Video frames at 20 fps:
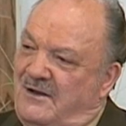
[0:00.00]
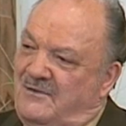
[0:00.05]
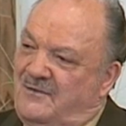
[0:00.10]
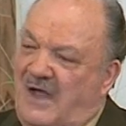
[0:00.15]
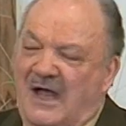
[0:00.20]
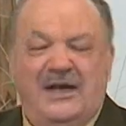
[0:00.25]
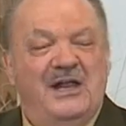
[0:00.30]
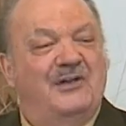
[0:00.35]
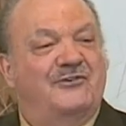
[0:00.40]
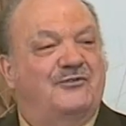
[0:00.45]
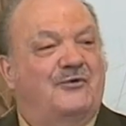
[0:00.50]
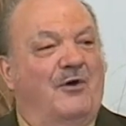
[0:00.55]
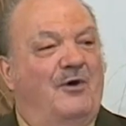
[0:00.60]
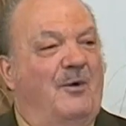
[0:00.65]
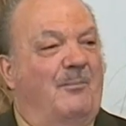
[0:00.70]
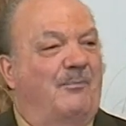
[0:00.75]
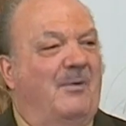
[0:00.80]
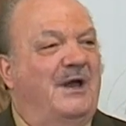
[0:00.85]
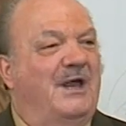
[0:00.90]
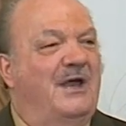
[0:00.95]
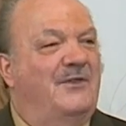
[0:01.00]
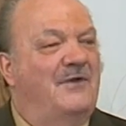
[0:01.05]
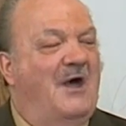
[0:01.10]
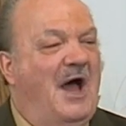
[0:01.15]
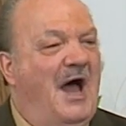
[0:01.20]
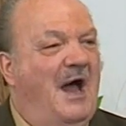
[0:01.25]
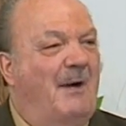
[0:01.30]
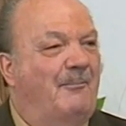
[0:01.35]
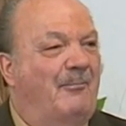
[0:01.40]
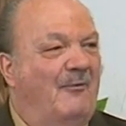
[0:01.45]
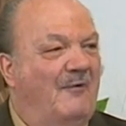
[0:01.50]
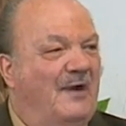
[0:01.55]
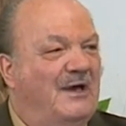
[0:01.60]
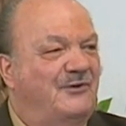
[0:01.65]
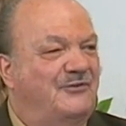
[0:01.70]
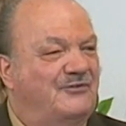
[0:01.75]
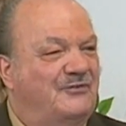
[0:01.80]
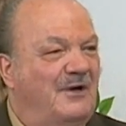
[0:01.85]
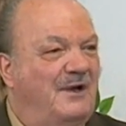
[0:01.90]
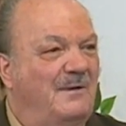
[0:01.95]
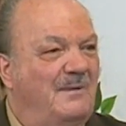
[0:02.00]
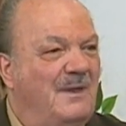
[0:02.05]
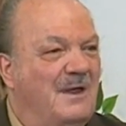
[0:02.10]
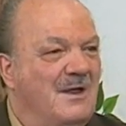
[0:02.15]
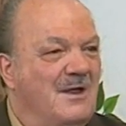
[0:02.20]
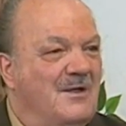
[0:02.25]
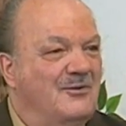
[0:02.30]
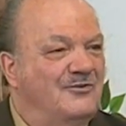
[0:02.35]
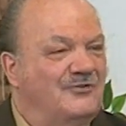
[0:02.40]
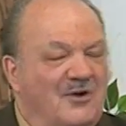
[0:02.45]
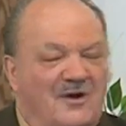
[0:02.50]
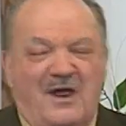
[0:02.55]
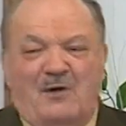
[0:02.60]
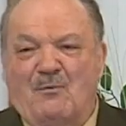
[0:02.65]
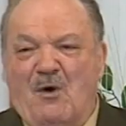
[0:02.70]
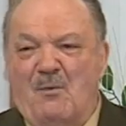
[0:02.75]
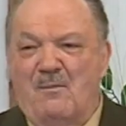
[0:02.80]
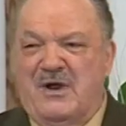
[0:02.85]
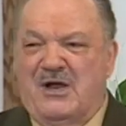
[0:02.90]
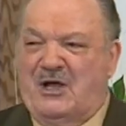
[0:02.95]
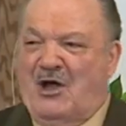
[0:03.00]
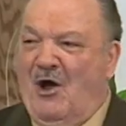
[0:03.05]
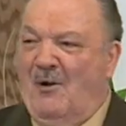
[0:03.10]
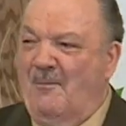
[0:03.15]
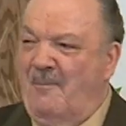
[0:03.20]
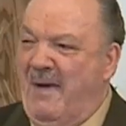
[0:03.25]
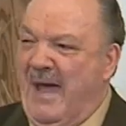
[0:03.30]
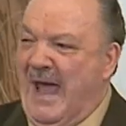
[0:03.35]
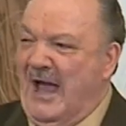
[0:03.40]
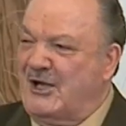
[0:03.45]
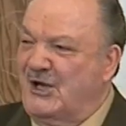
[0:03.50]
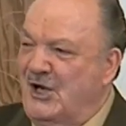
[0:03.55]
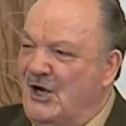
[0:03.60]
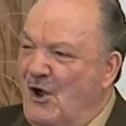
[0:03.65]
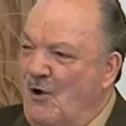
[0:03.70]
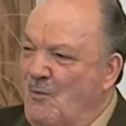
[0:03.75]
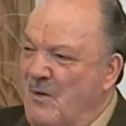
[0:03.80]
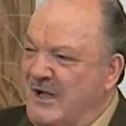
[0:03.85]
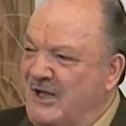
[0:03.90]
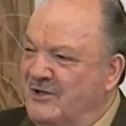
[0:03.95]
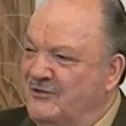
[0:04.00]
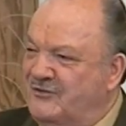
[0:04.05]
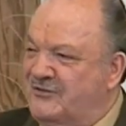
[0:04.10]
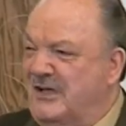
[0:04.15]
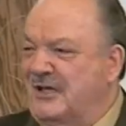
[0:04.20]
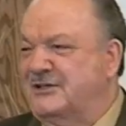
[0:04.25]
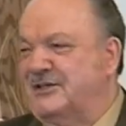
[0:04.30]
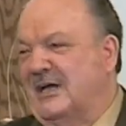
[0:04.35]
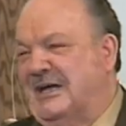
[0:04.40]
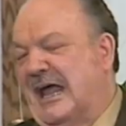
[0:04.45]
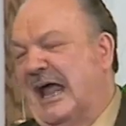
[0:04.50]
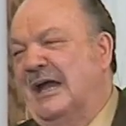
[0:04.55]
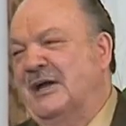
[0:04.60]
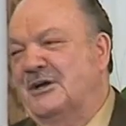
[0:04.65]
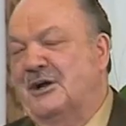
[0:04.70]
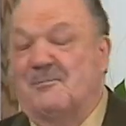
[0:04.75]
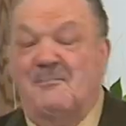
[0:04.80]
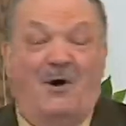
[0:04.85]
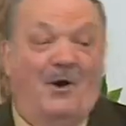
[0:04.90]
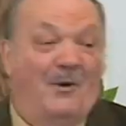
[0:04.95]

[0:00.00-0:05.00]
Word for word: that he's going to bring into operation so that when we come back, you know, we can set the kingdom